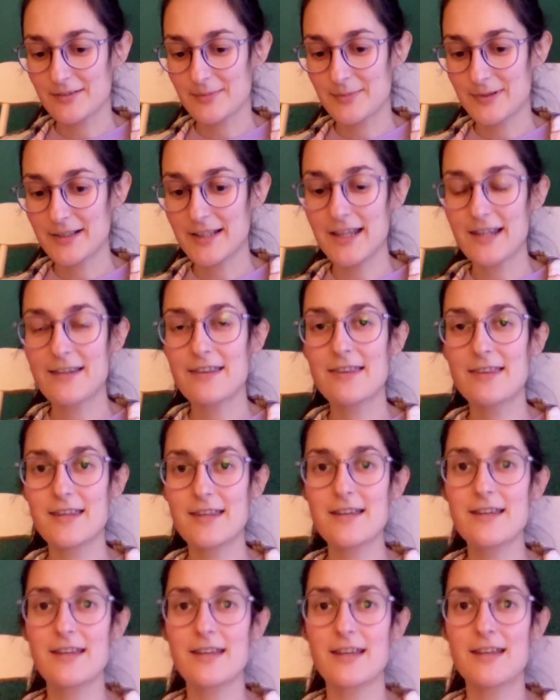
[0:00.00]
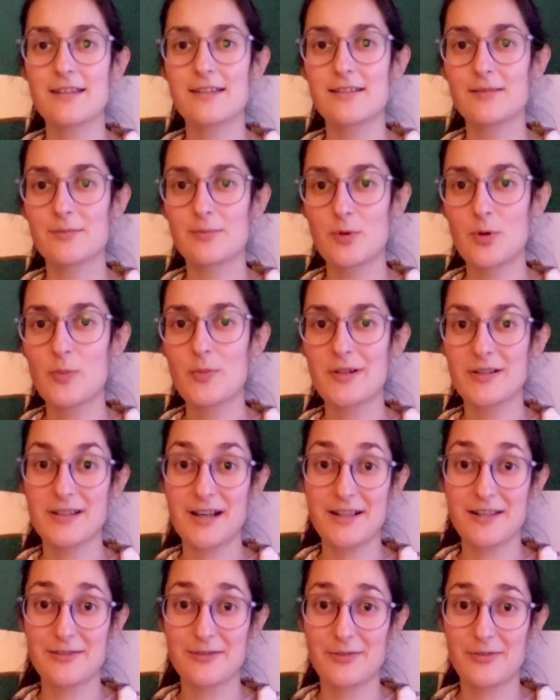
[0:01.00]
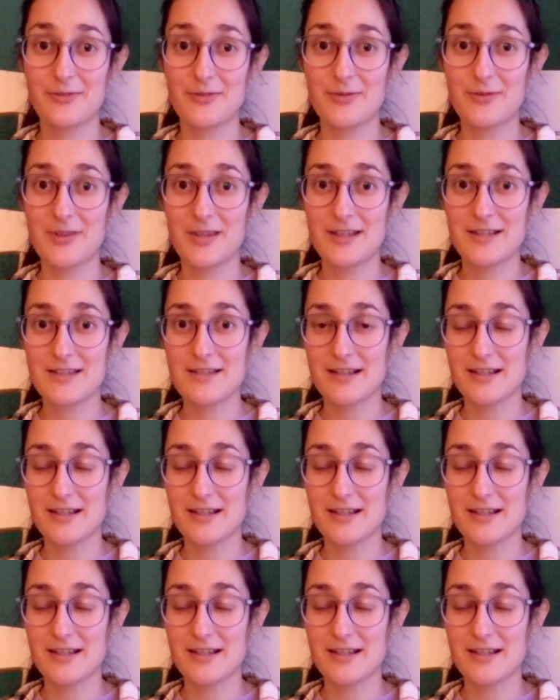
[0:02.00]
But again, think in more productive things.